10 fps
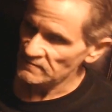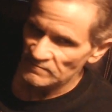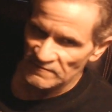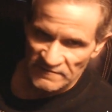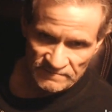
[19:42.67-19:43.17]

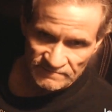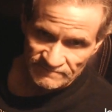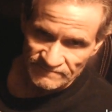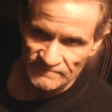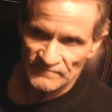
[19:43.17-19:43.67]
but
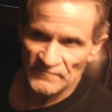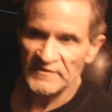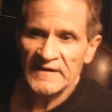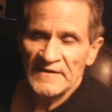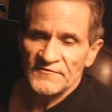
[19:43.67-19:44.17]
you
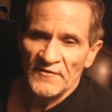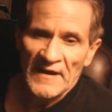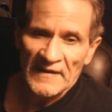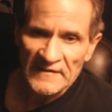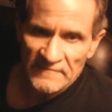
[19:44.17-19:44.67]
can't
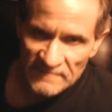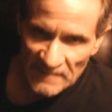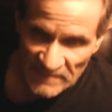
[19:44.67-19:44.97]
track it. I mean, I